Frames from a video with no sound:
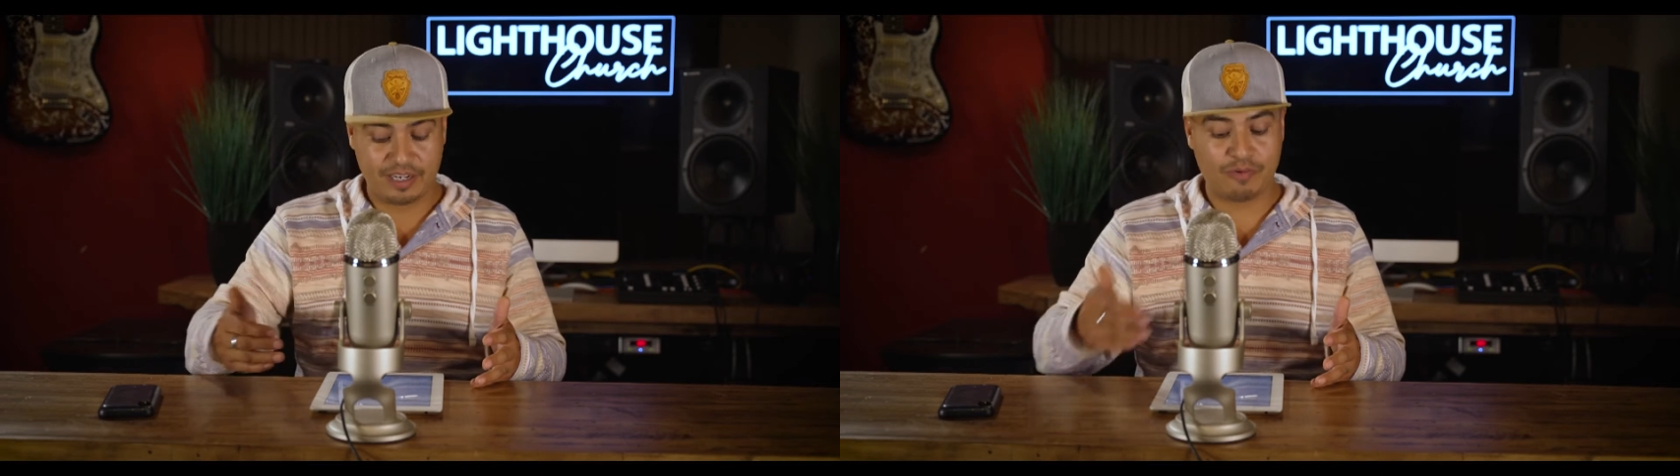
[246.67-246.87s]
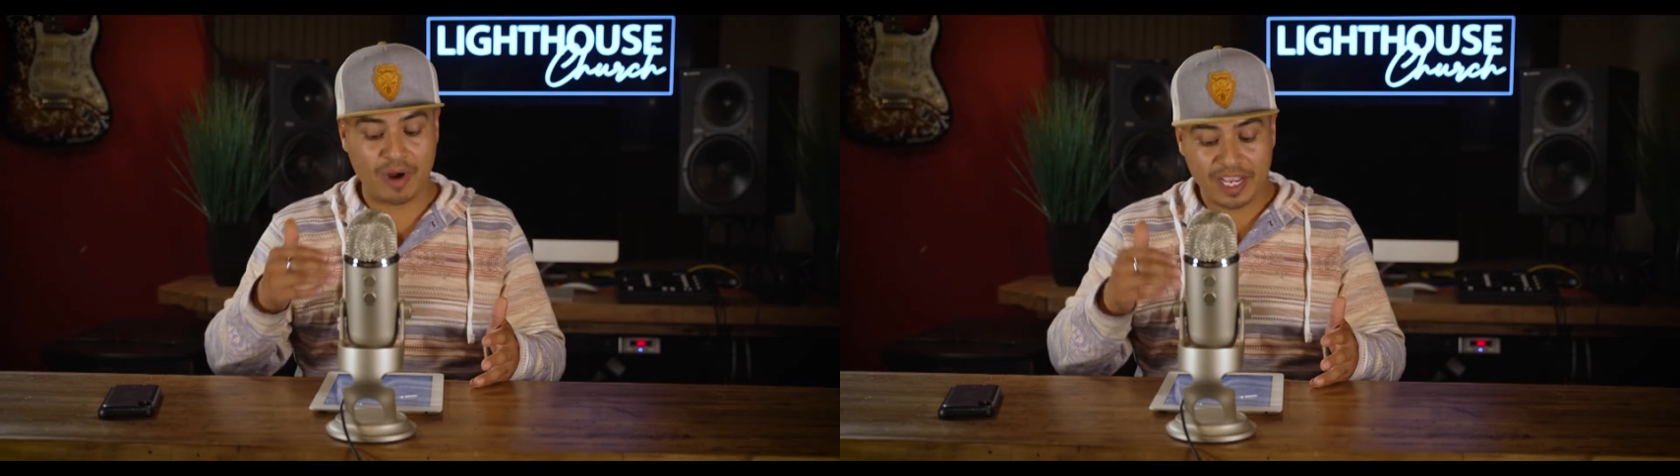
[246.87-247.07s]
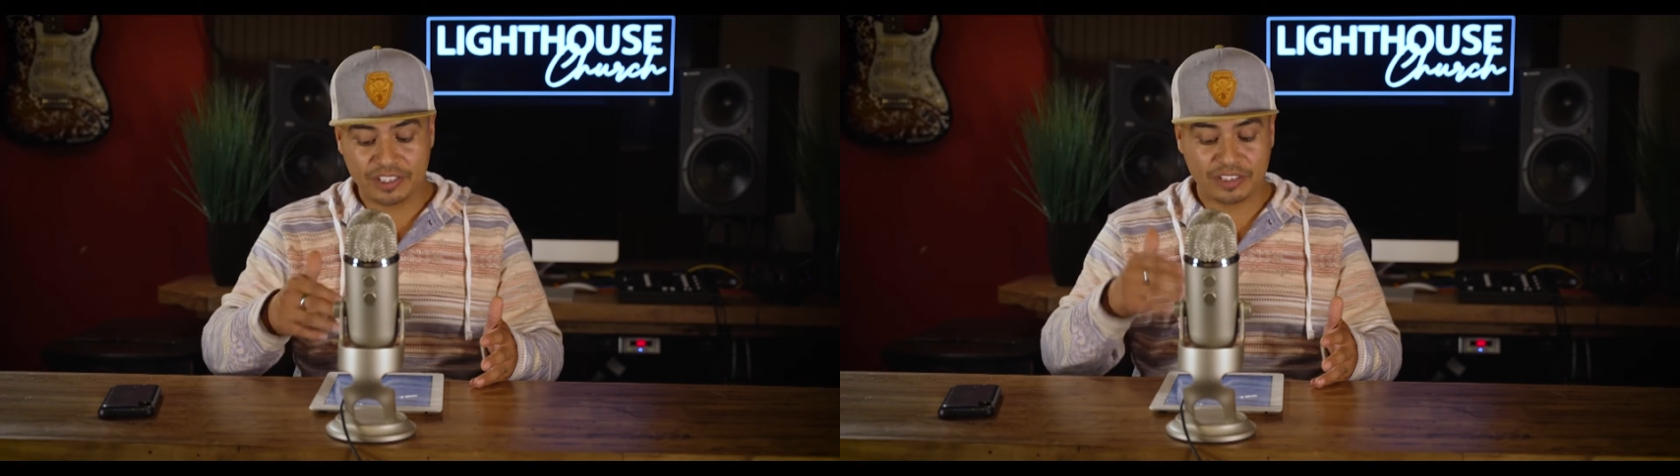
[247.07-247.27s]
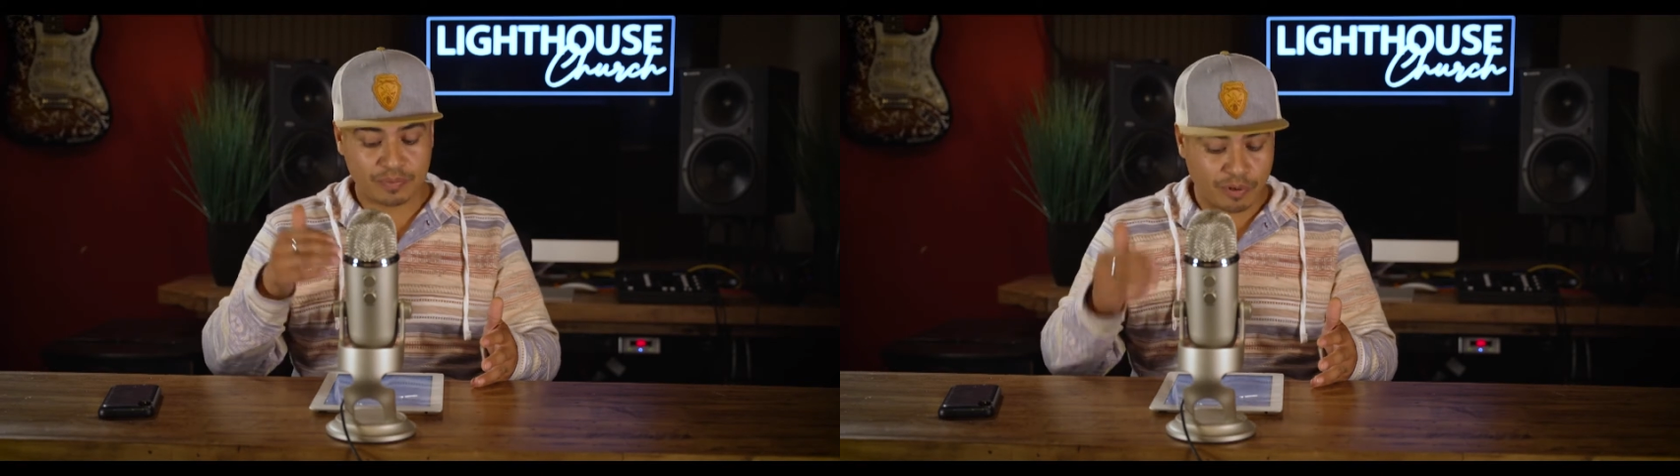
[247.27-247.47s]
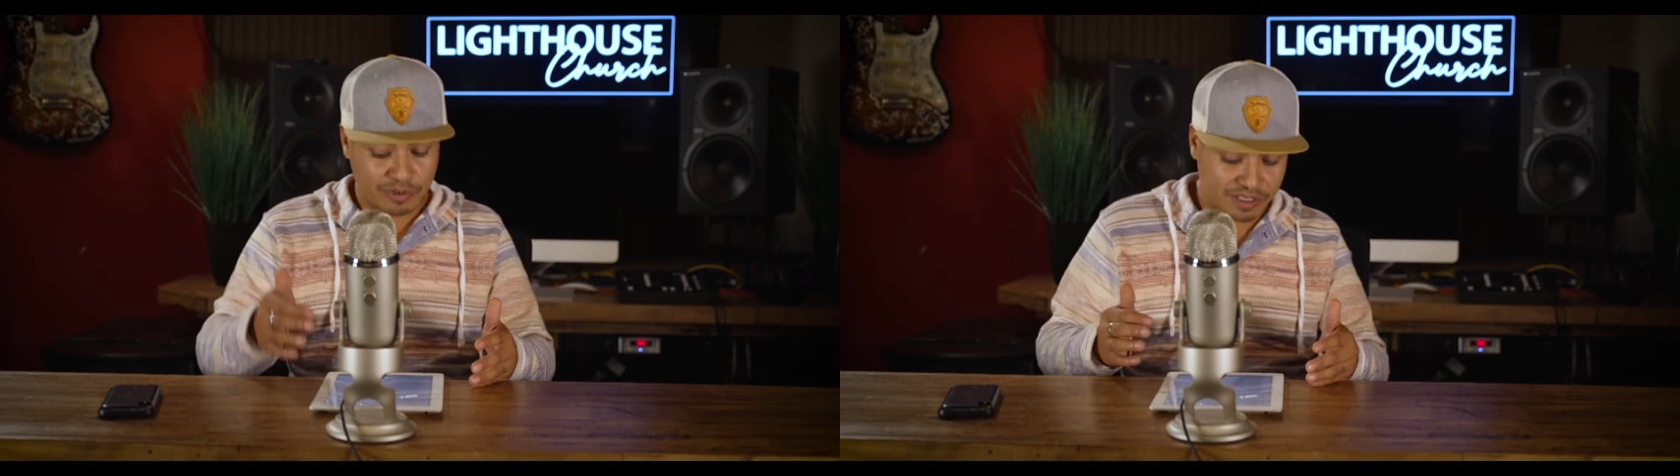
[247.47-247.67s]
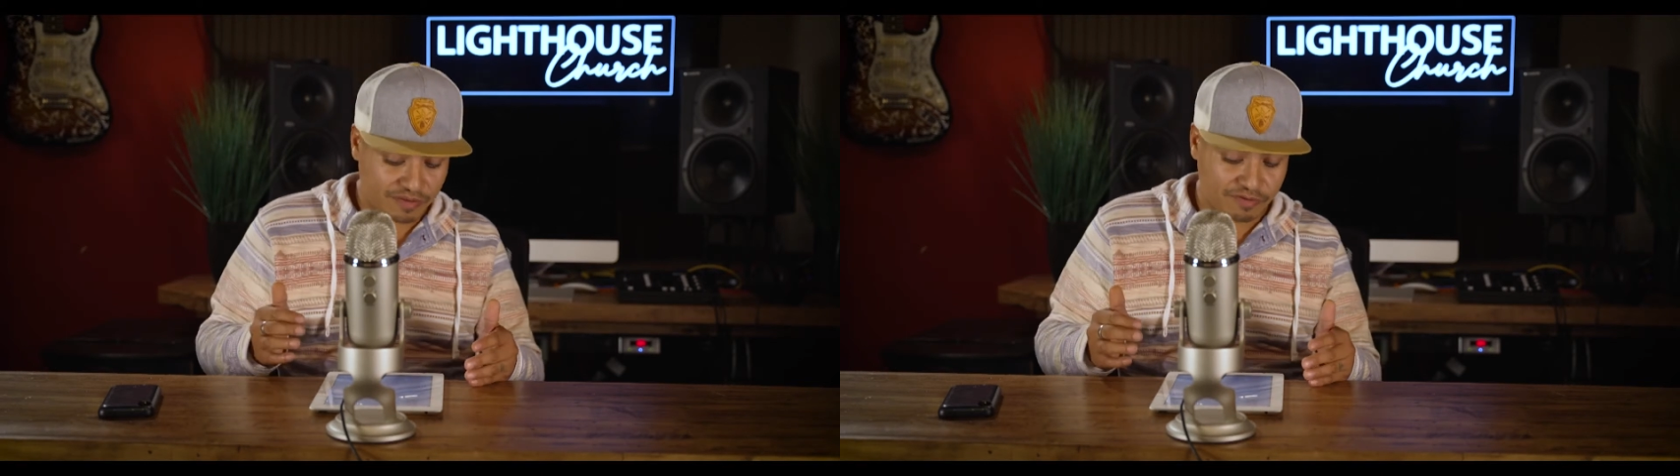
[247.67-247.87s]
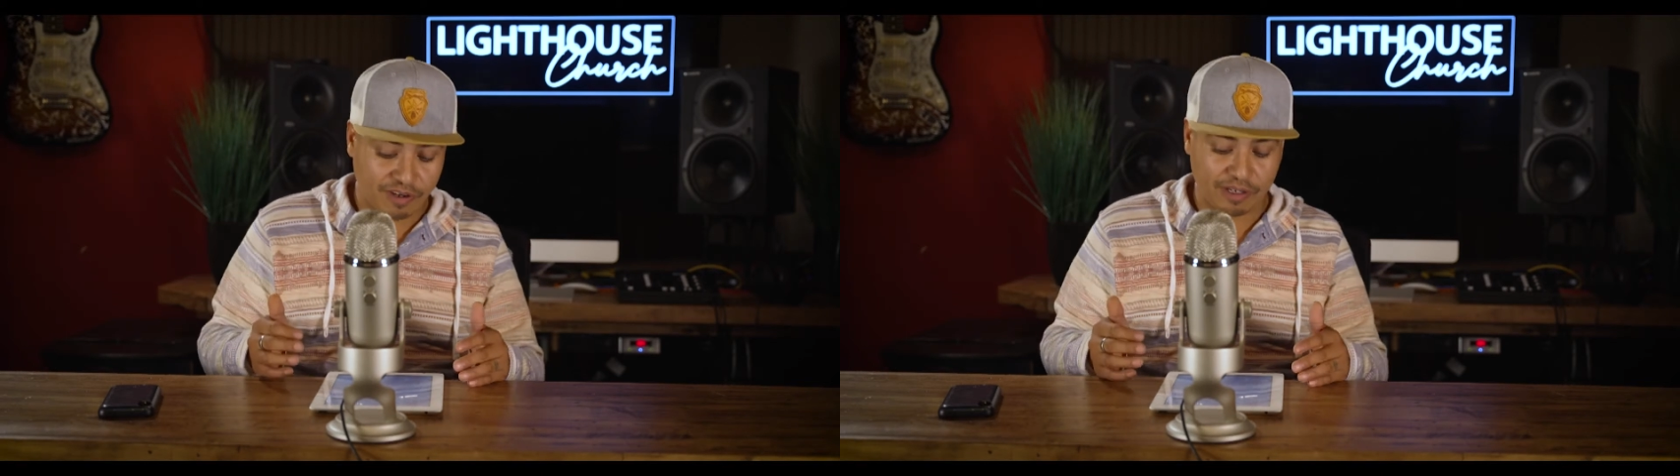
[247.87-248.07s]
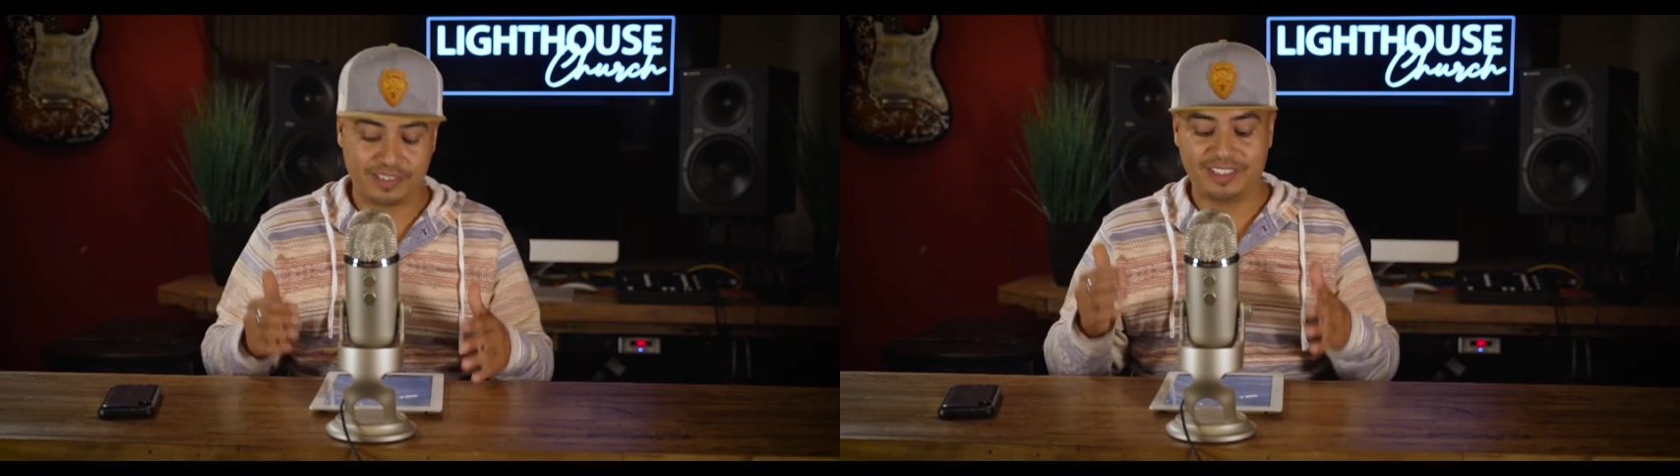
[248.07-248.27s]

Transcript: A righteous person falls